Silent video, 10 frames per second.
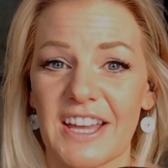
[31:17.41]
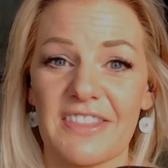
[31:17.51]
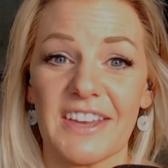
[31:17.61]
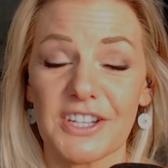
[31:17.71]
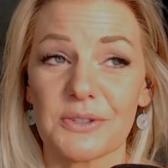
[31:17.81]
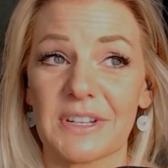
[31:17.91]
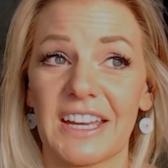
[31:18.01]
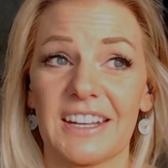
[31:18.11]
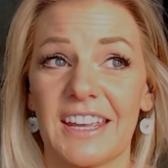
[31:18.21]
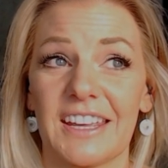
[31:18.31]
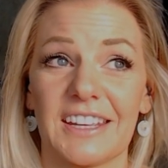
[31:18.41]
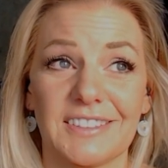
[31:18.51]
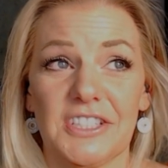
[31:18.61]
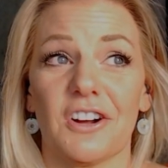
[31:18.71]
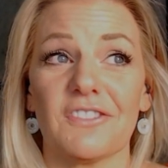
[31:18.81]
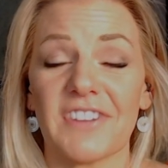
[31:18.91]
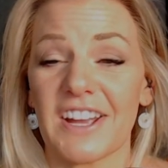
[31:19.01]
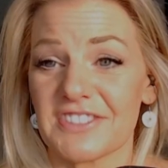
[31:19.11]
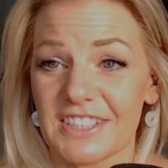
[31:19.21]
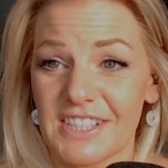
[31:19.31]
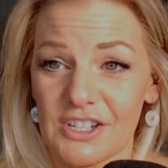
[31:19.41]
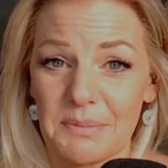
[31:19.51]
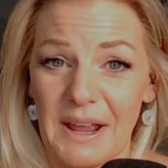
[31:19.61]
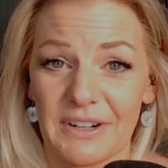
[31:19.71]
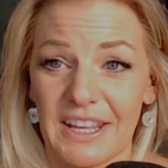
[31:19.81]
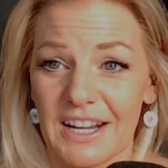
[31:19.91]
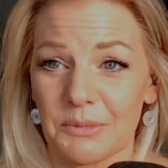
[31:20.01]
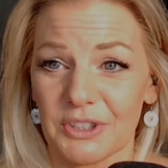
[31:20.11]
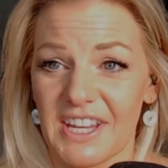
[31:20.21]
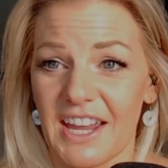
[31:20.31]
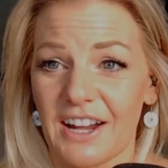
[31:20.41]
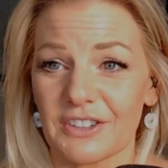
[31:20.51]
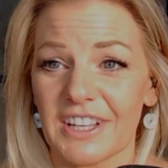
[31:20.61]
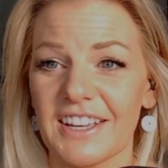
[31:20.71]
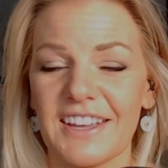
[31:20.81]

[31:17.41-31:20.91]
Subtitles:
And then you get a, 500-600 pound animal down.